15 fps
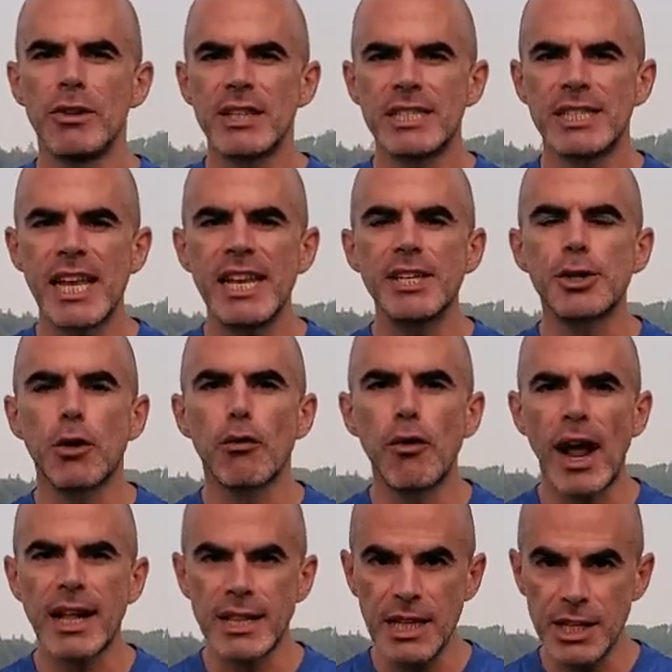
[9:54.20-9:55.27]
sent
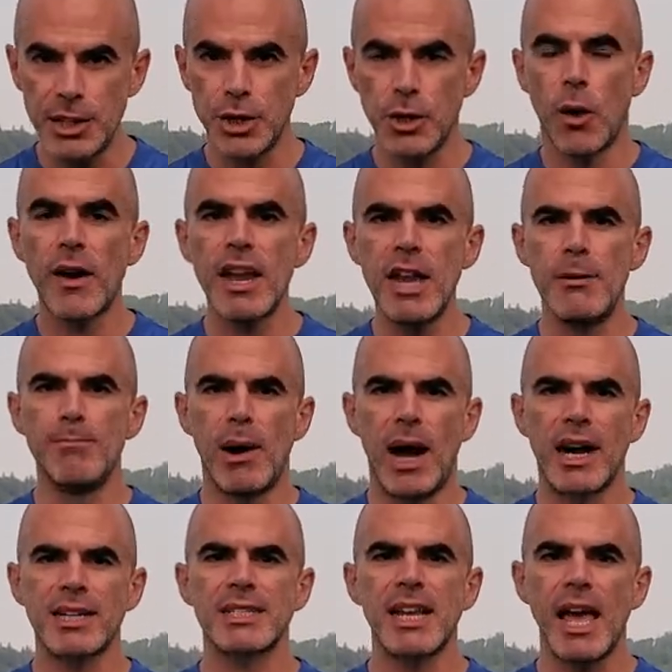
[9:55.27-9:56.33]
directly to your
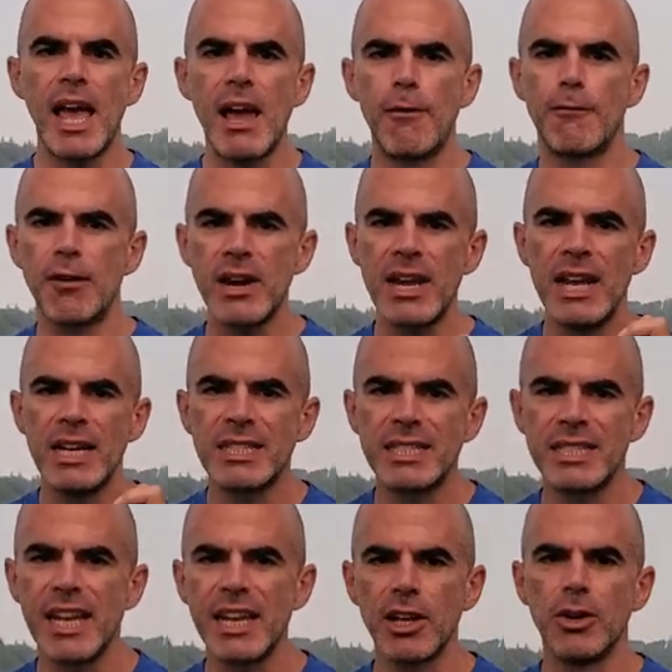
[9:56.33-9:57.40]
inbox every
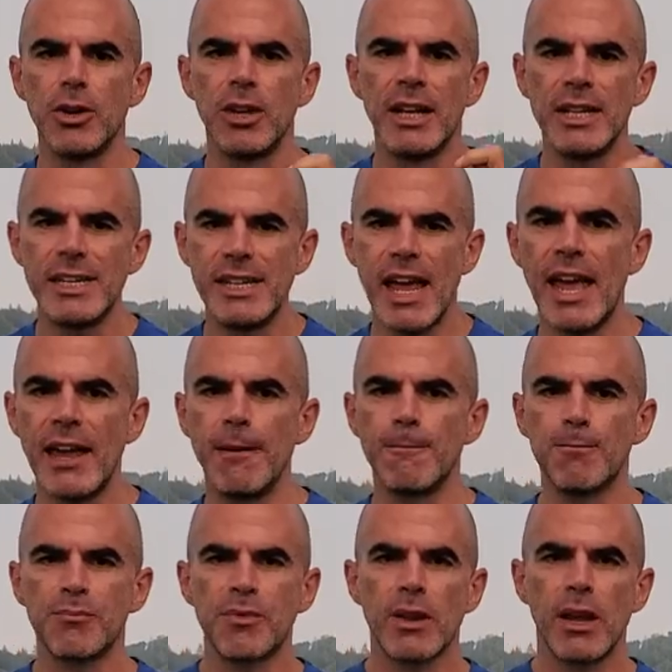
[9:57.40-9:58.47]
single day.
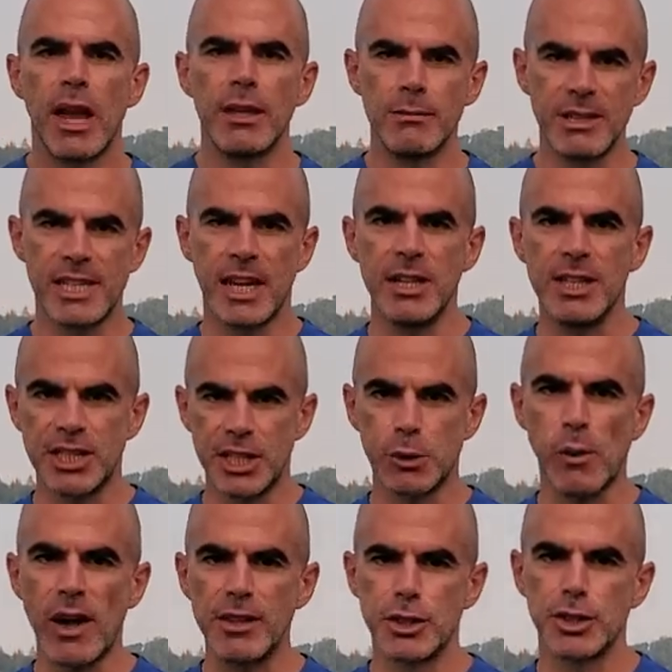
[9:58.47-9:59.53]
And let me tell you, this is
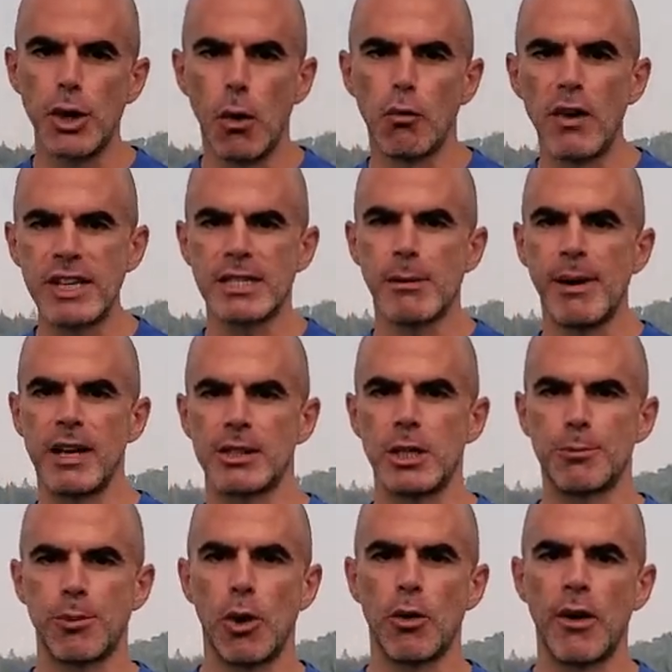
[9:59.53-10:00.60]
why there's no risk about this
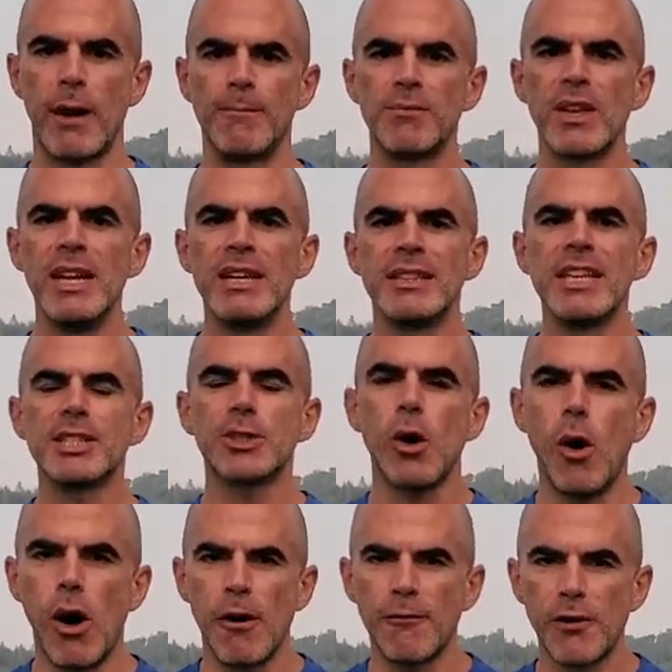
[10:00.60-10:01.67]
program. This
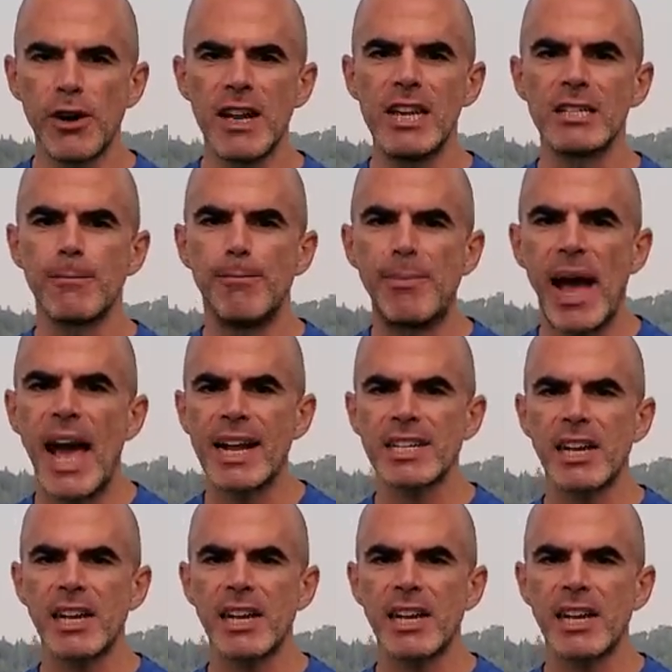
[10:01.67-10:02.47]
offer is backed